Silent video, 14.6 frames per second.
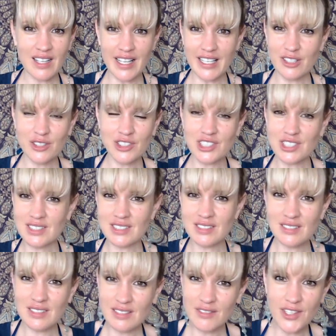Like, you just
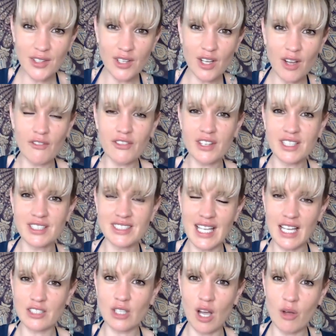feel the confidence to
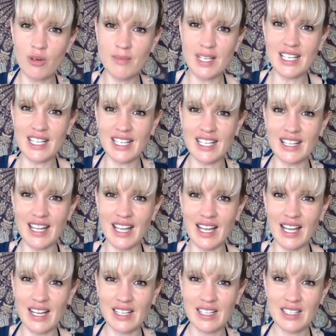add your own meaning in
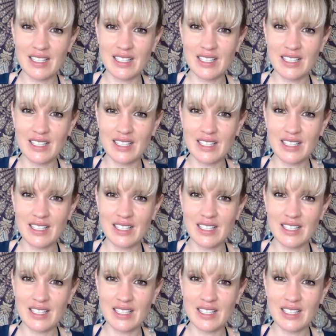there.